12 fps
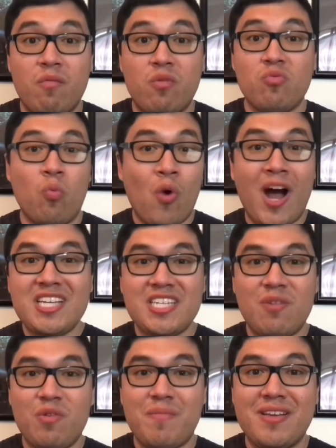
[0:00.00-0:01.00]
was
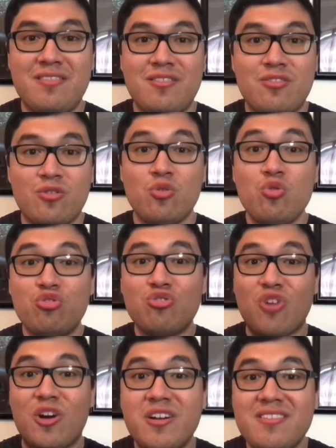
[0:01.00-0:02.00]
watching it with my sister who
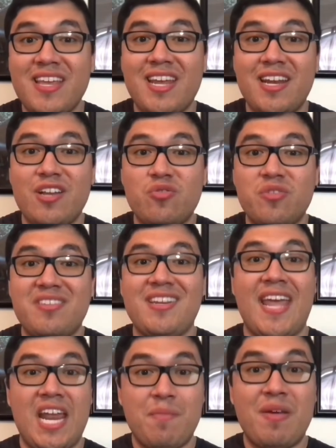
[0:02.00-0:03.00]
started taking interest
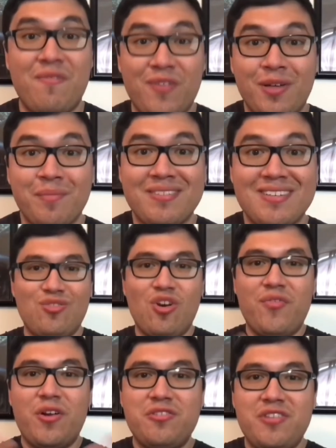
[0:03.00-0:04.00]
in anime films. Though
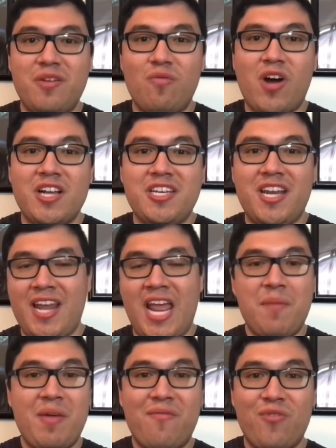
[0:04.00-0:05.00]
if you're interested in watching an
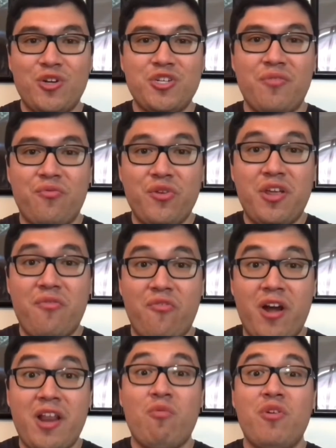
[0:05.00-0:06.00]
anime version of Freaky
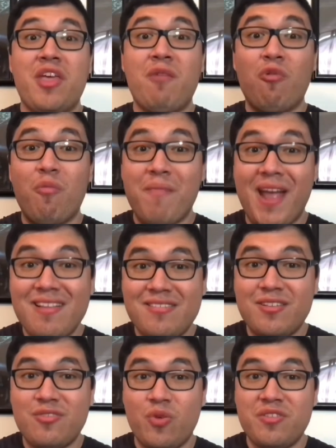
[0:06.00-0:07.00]
Friday with a
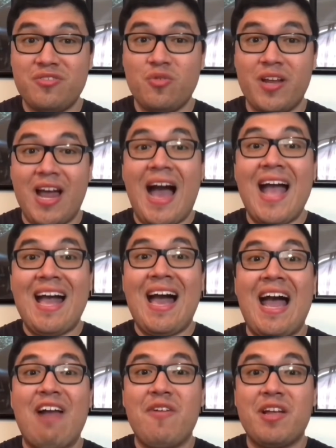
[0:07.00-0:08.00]
romantic twist to it, I
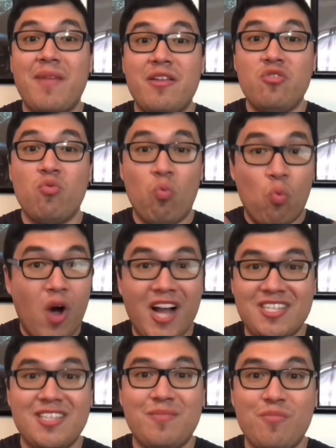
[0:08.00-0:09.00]
highly recommend you
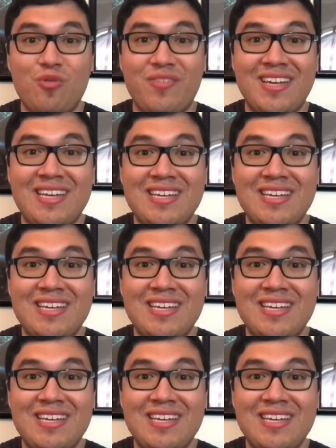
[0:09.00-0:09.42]
watch this movie.